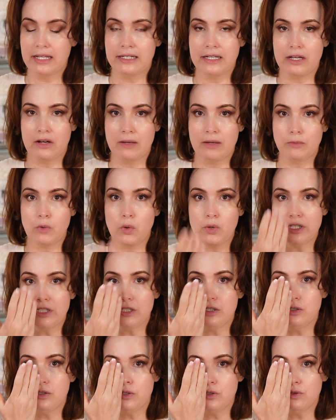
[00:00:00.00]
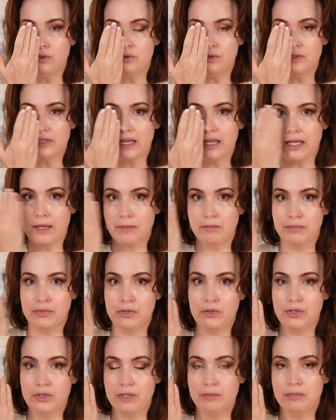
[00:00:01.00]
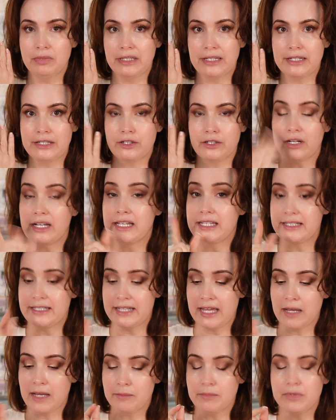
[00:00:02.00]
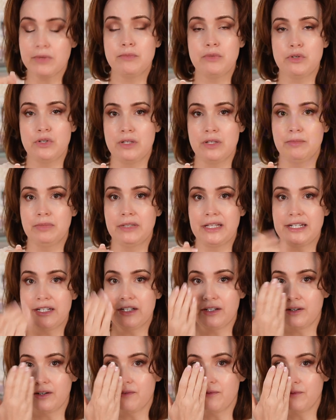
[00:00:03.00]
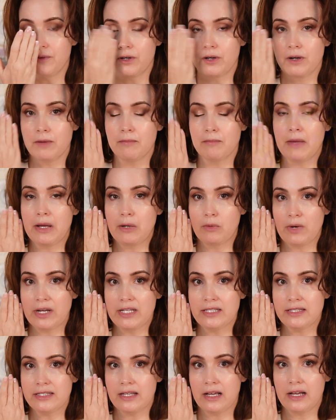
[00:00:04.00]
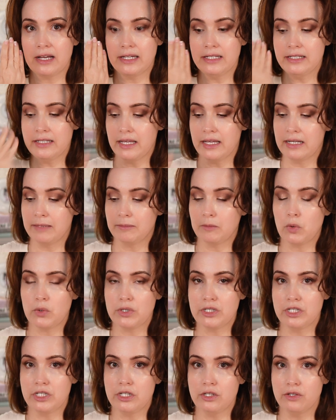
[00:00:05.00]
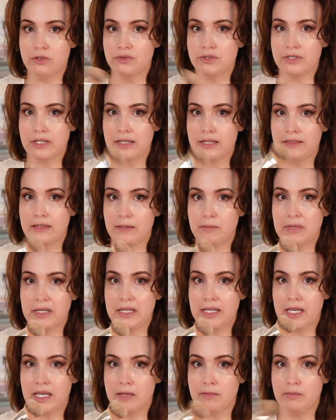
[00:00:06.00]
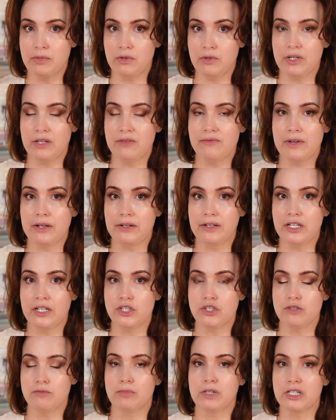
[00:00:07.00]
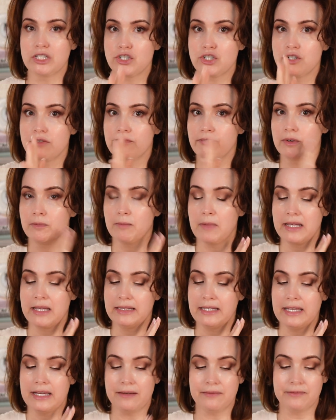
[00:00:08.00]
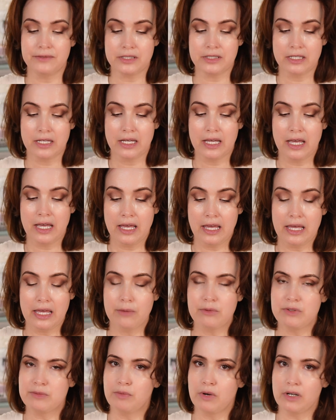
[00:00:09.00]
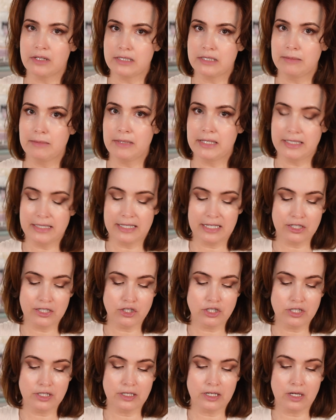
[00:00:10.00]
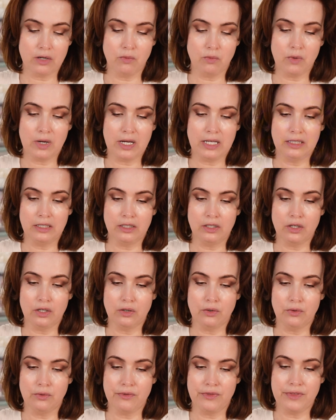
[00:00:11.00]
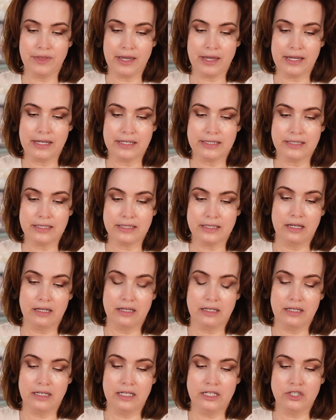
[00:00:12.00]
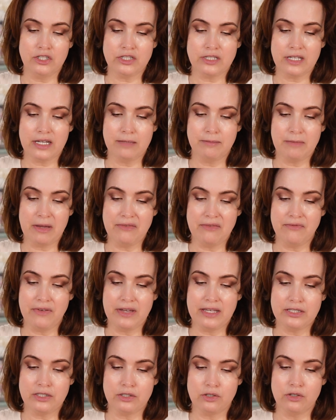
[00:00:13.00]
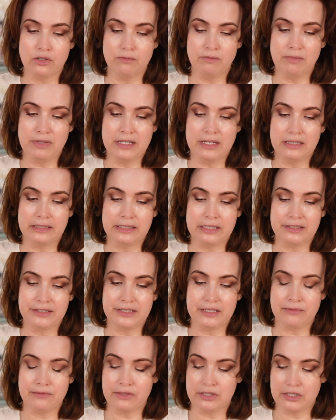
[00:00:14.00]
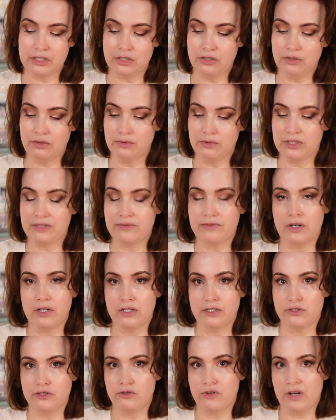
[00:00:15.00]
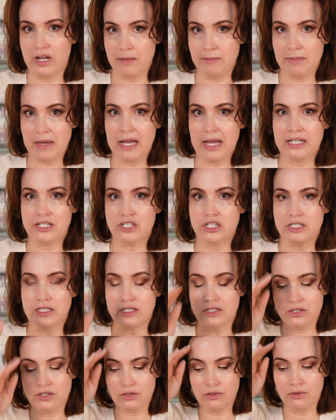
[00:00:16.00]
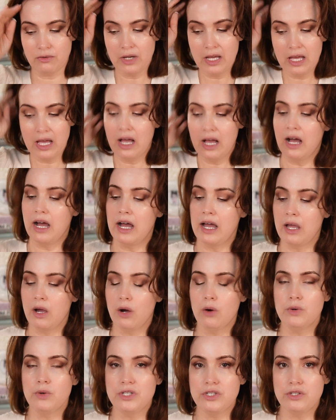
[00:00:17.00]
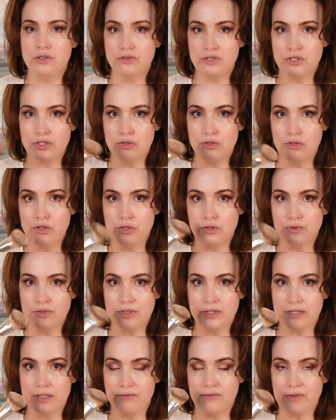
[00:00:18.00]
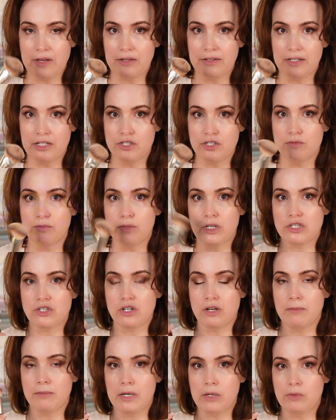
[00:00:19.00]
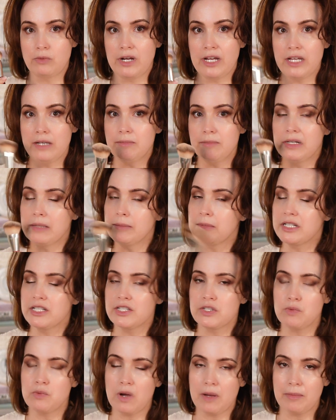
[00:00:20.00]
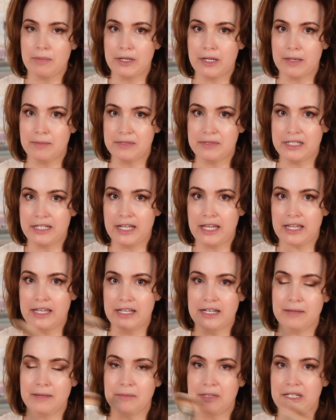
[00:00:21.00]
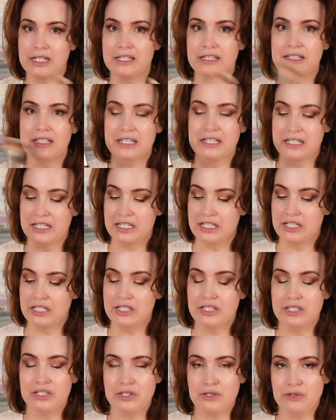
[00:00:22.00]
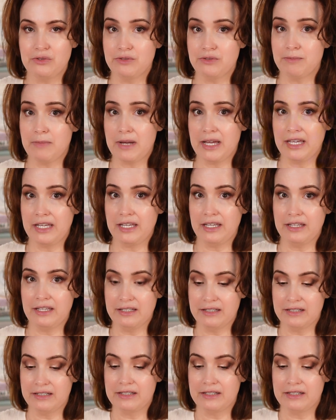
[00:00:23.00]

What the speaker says: Now I'm going to use a beauty blender, a damp beauty blender for my right side, and I'm going to use the BK Beauty foundation brush for my left. It was brought to my attention a while ago that each side of my face could be a little different too as far as dry patches. So I always used to use the foundation brush on my right, but I'm going to swap it up today and I'm going to use my